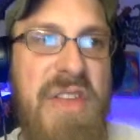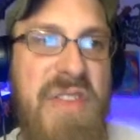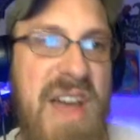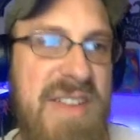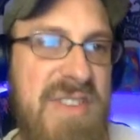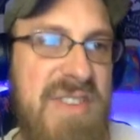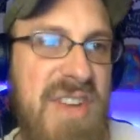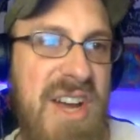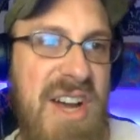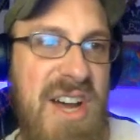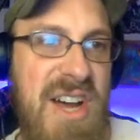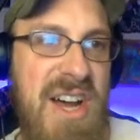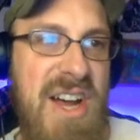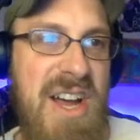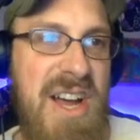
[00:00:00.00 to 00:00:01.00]
that's
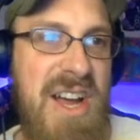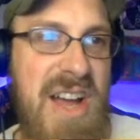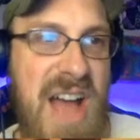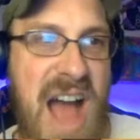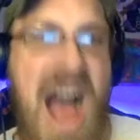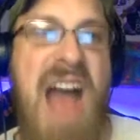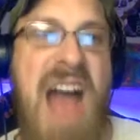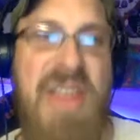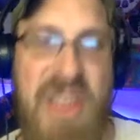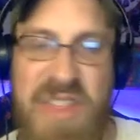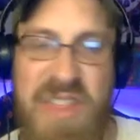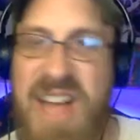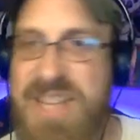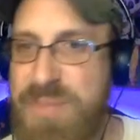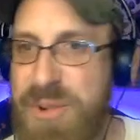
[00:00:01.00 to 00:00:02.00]

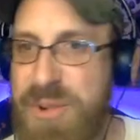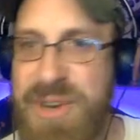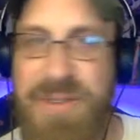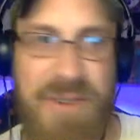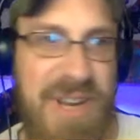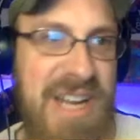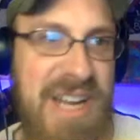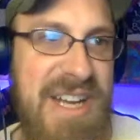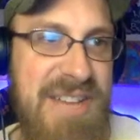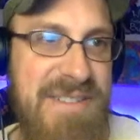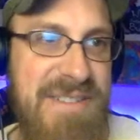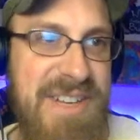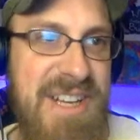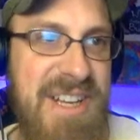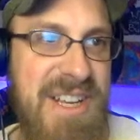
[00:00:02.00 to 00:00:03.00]
pretty freaking
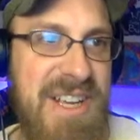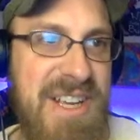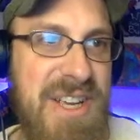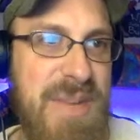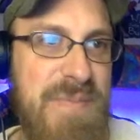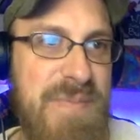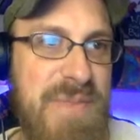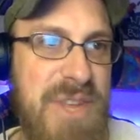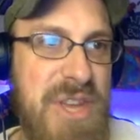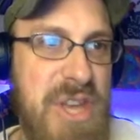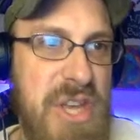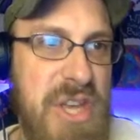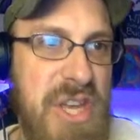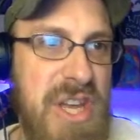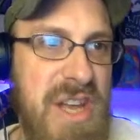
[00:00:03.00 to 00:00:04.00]
nifty.
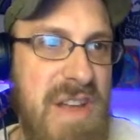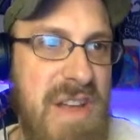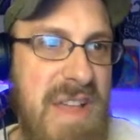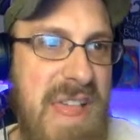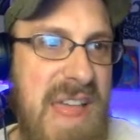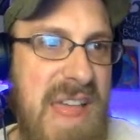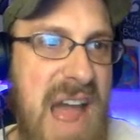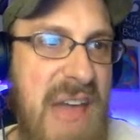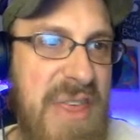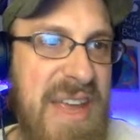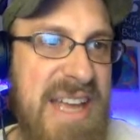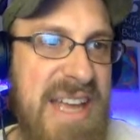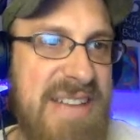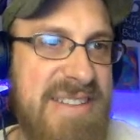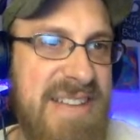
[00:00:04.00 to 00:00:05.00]
I think
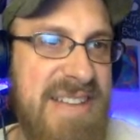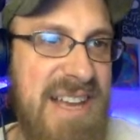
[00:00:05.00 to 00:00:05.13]
it's